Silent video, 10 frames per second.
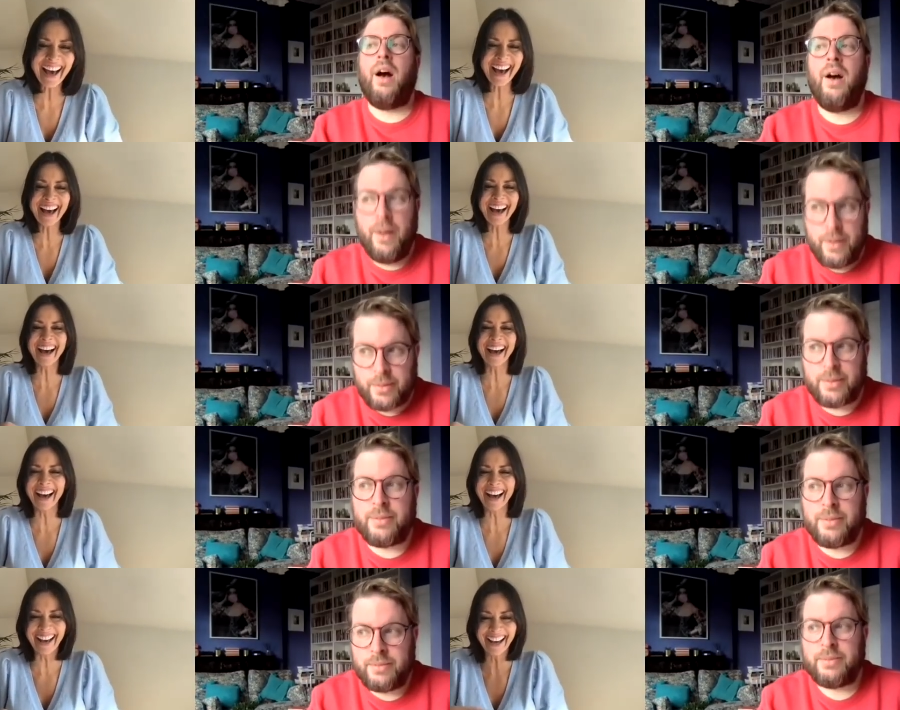Speaker 1: oh,
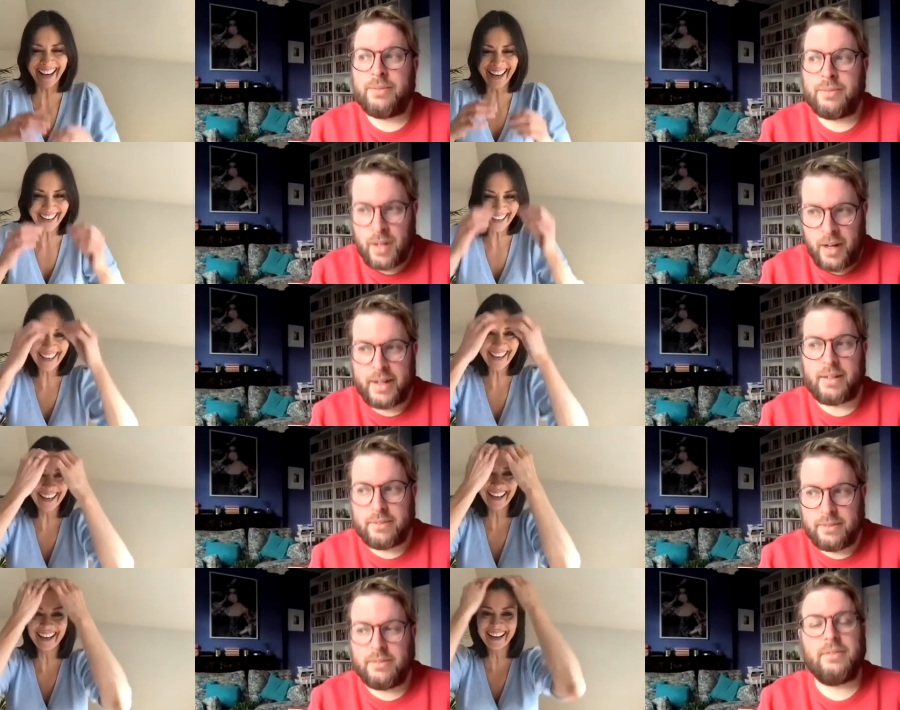right.
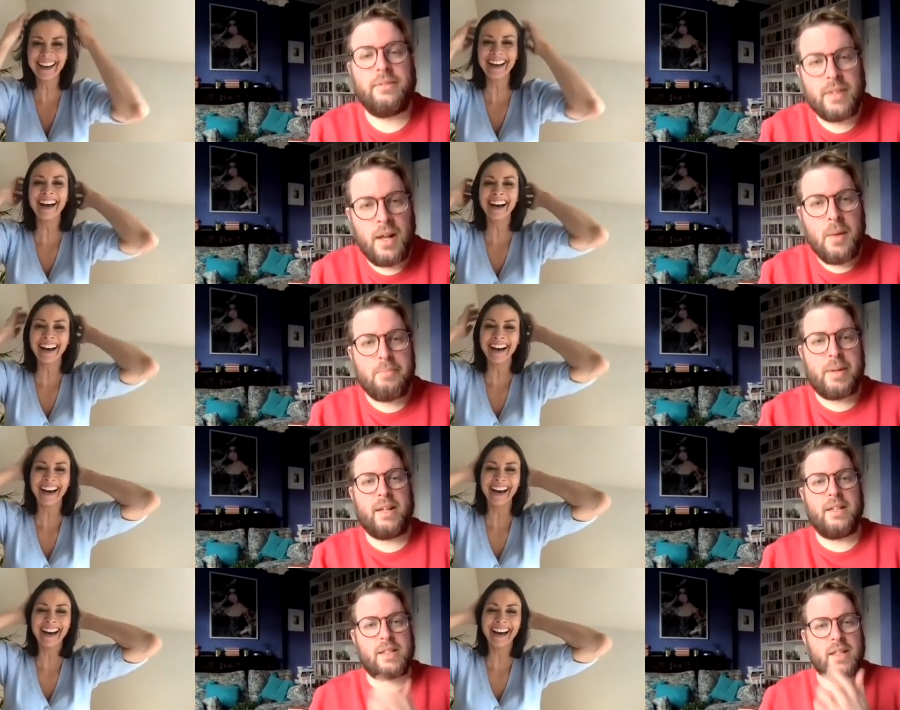
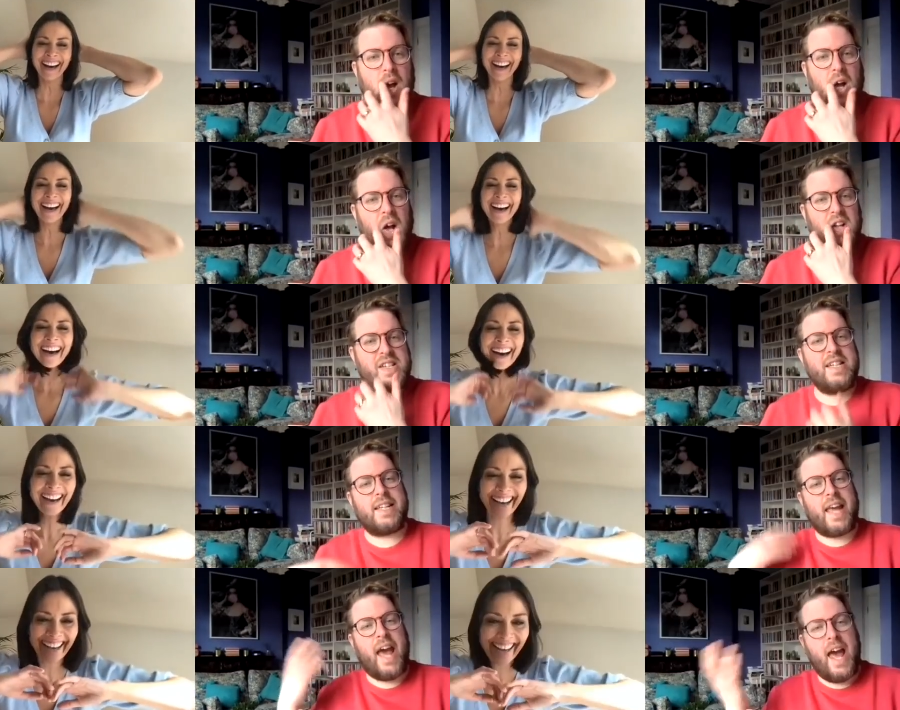Because I didn't
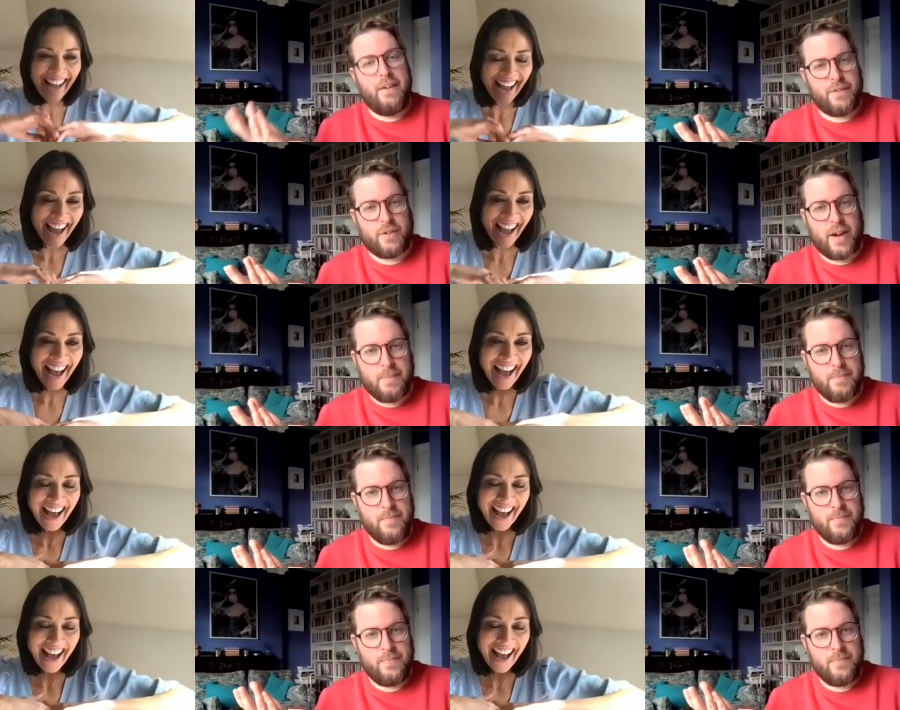care for him.